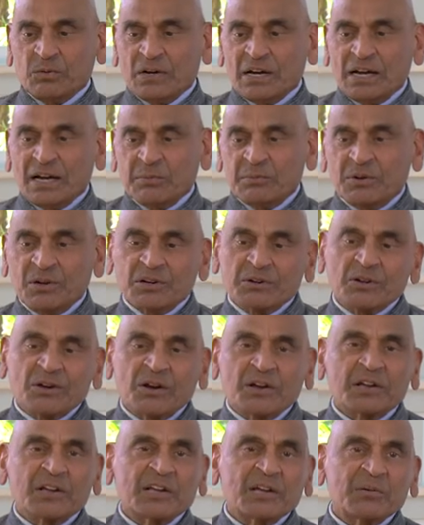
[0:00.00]
I'm not
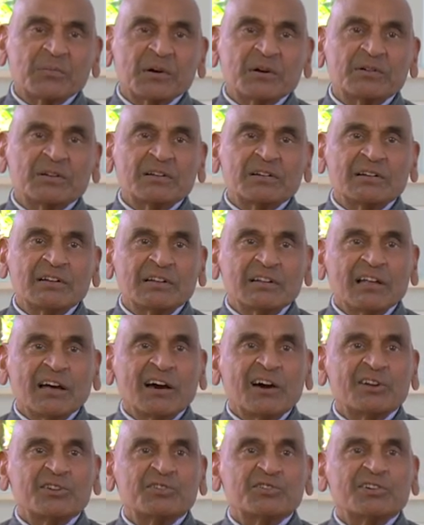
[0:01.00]
talking about a
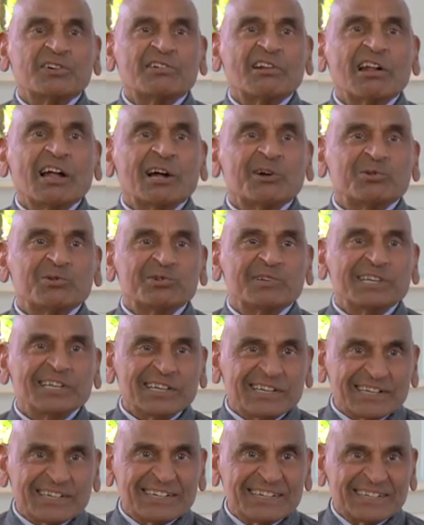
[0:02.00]
large crowd
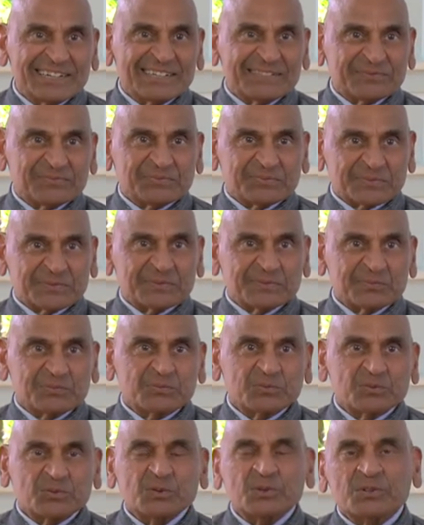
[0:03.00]
here,
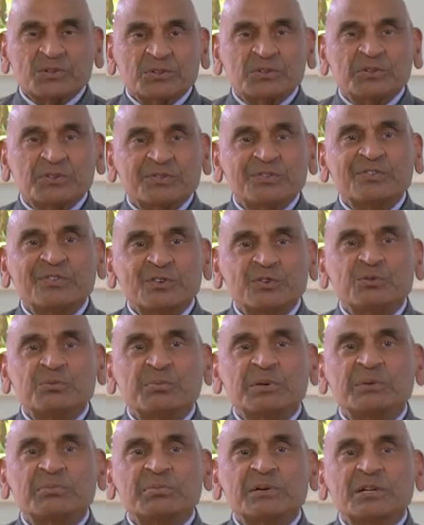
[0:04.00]
just a few
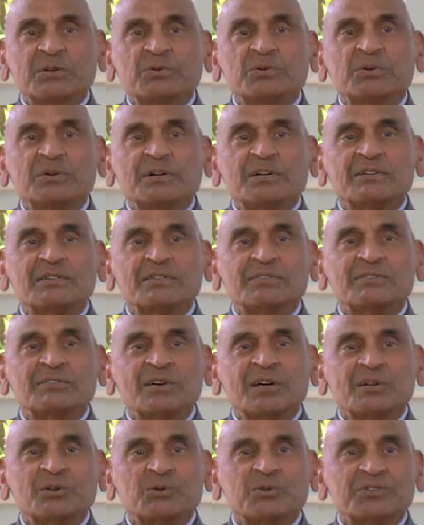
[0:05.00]
people who are
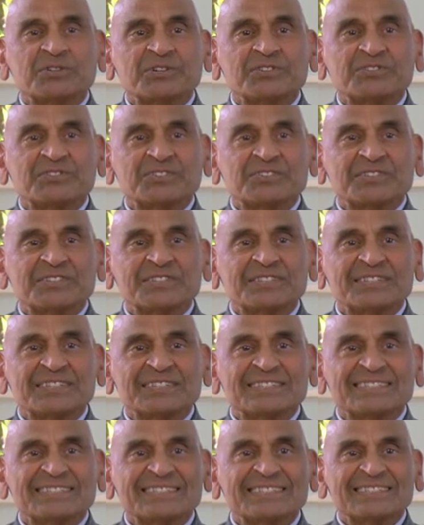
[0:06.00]
fellow searchers
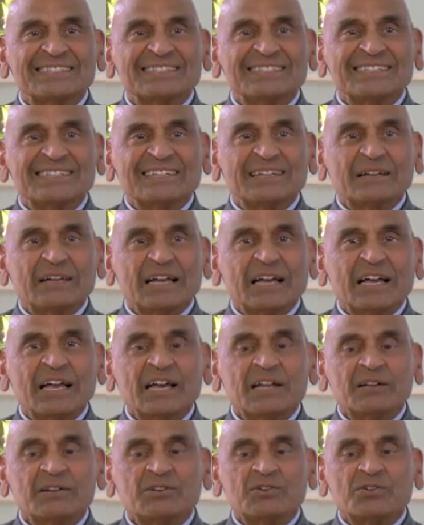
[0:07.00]

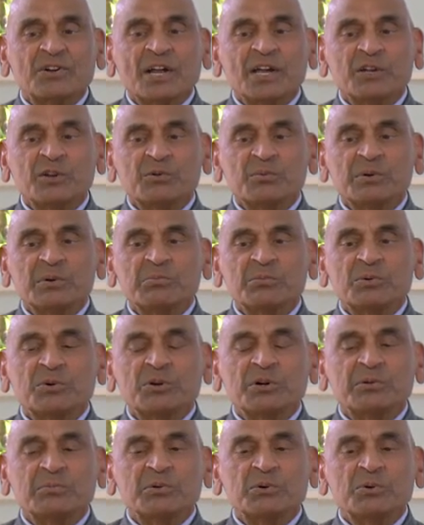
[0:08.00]
and trying to be more
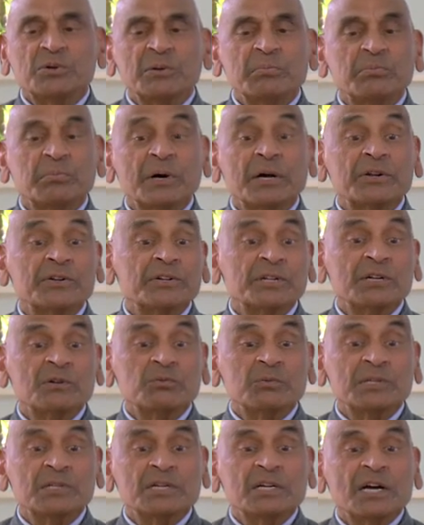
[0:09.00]
and more impartial
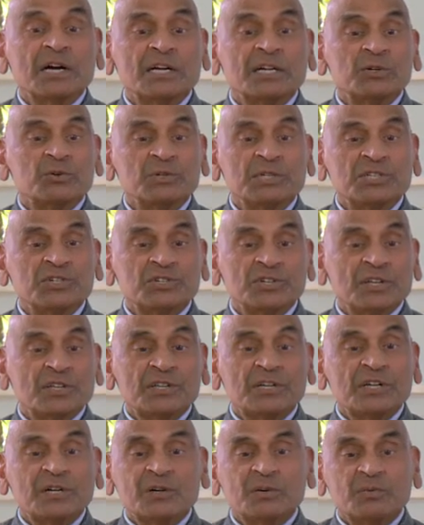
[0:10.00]
with regard to each
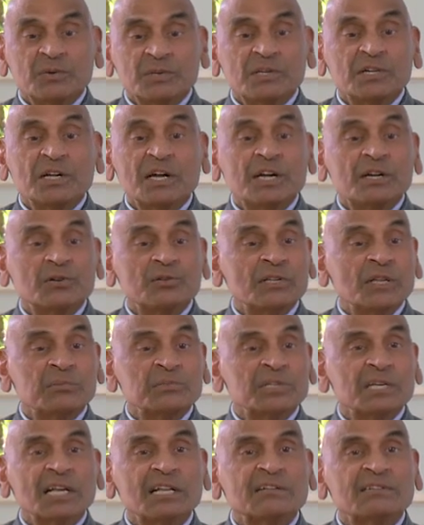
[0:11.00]
other, with regard to
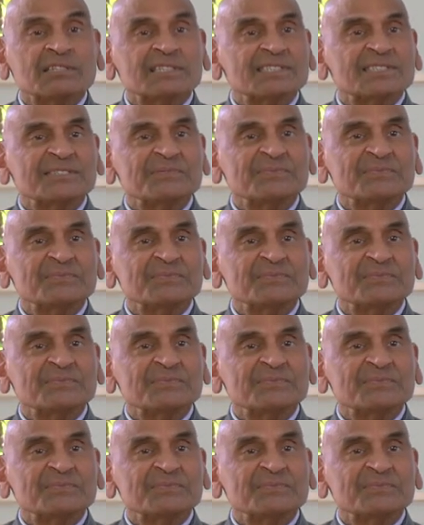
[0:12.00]
themselves.